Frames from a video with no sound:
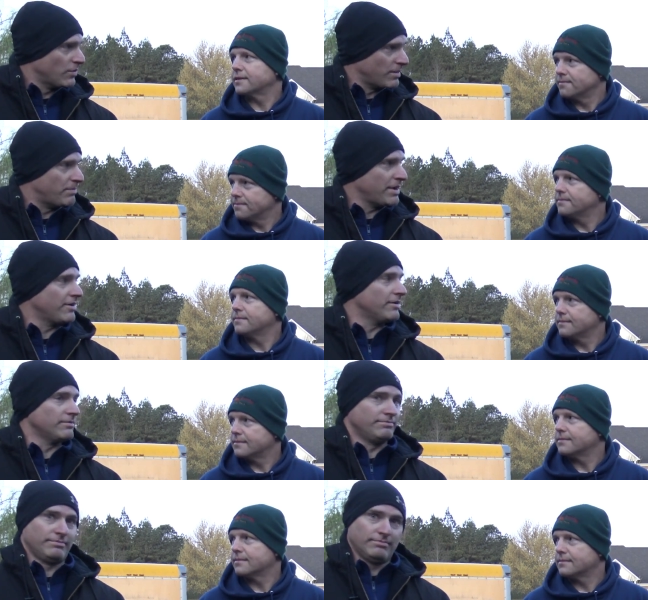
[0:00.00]
Speaker 1: with a
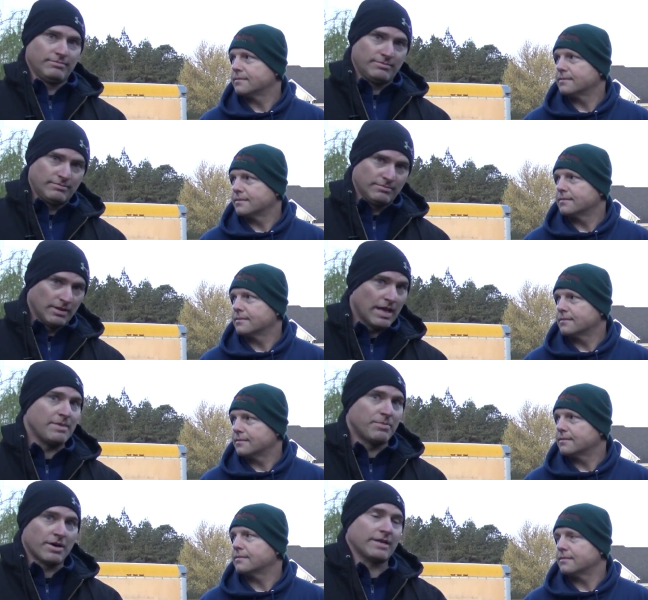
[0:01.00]
bigger
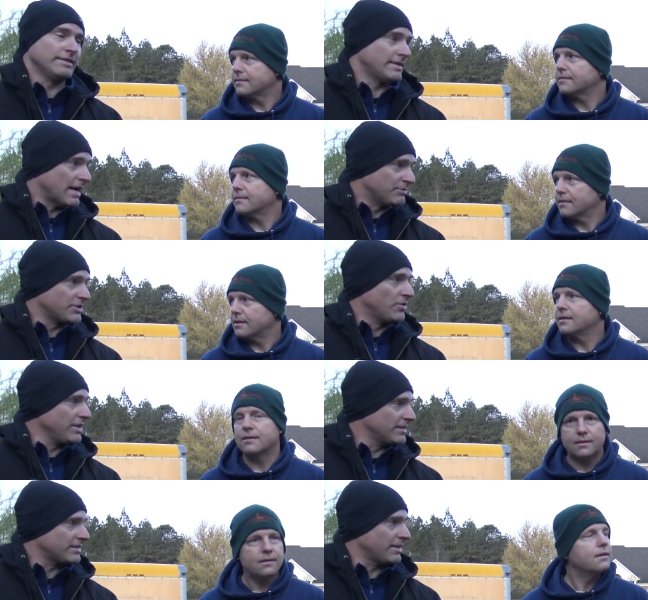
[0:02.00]
light bucket
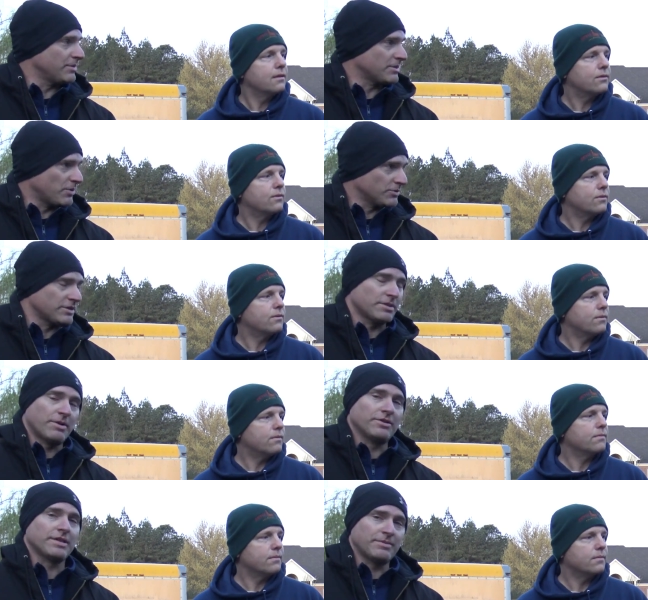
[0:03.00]
Dobsonian type as opposed to
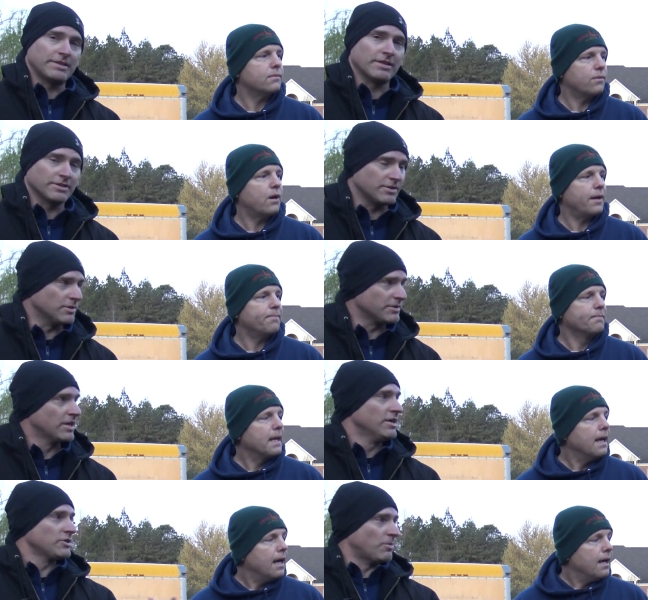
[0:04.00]
some other type of telescopes.
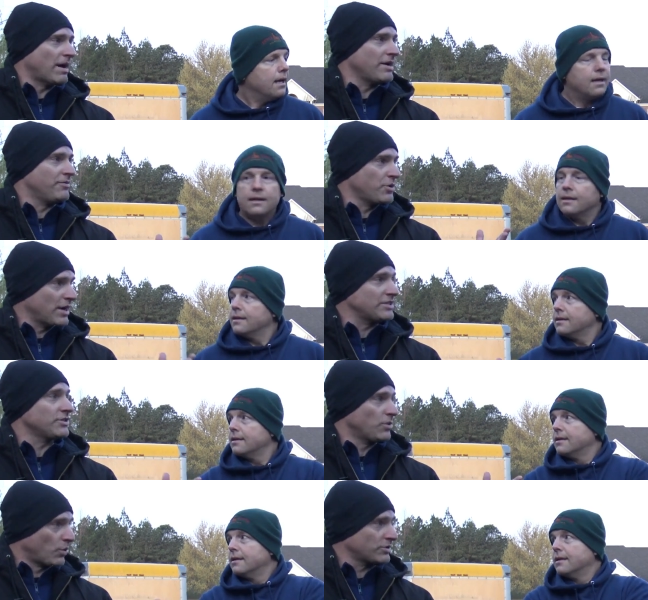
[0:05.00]
Right. So a binder view
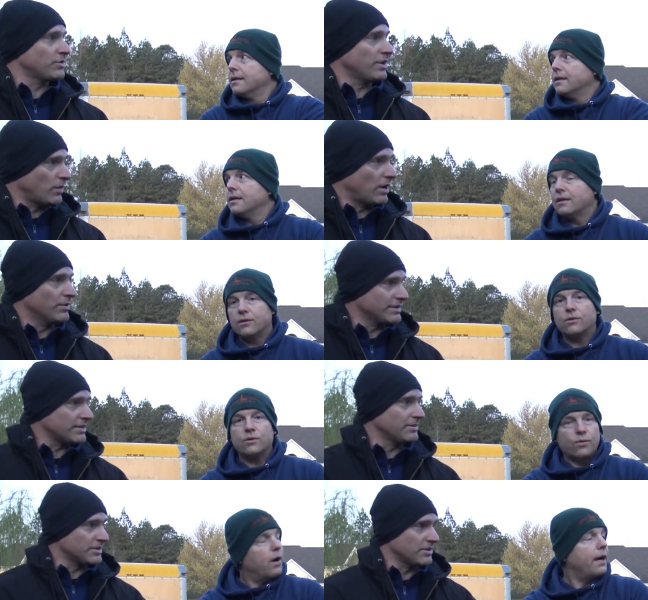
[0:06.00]
actually
Speaker 2: works really well with this
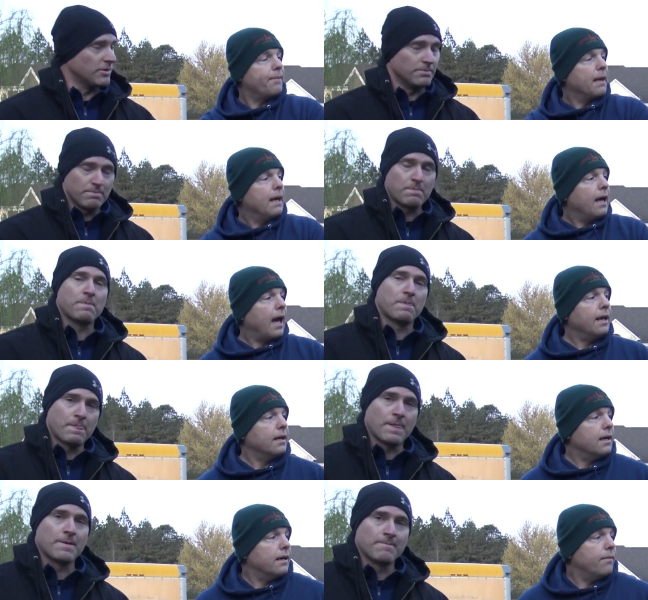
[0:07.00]
type right. of scope. And
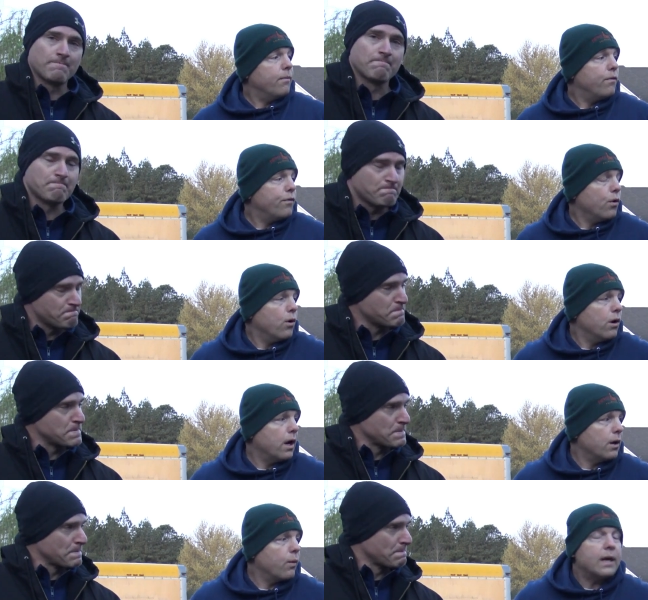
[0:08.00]
um, for
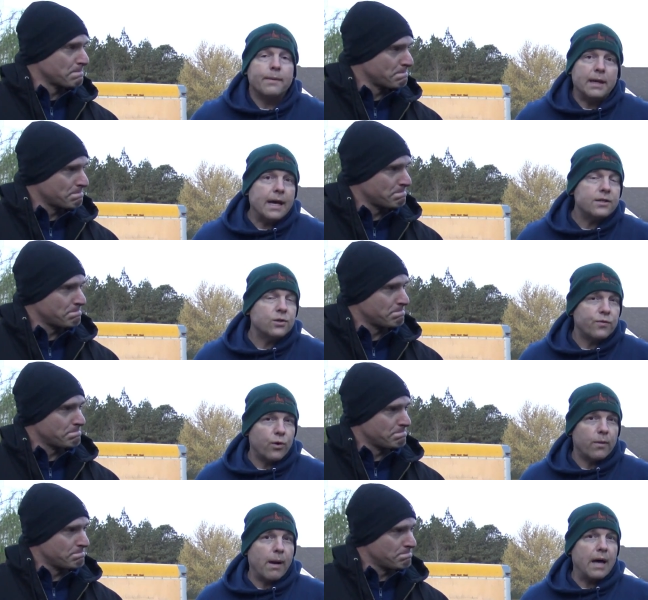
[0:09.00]
uh, recommendations
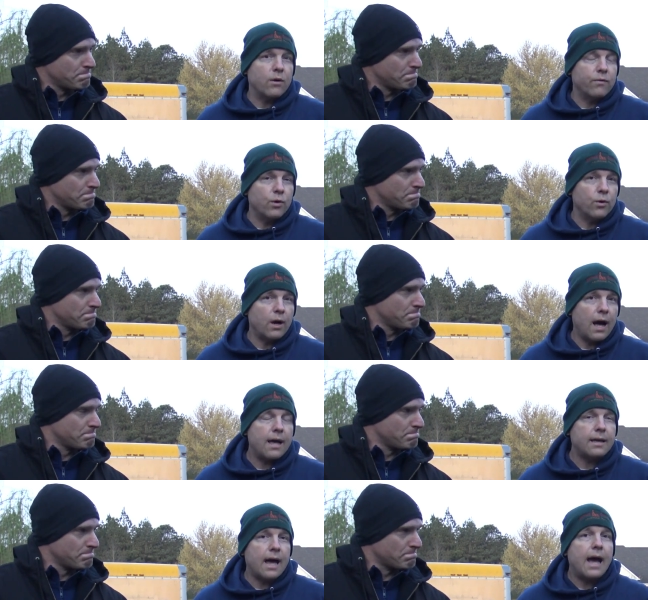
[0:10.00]
for a bino viewer,
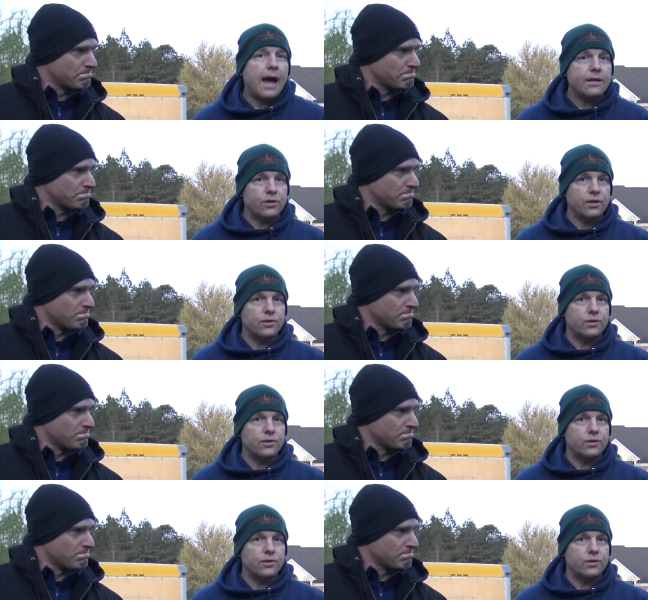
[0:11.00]
I, I actually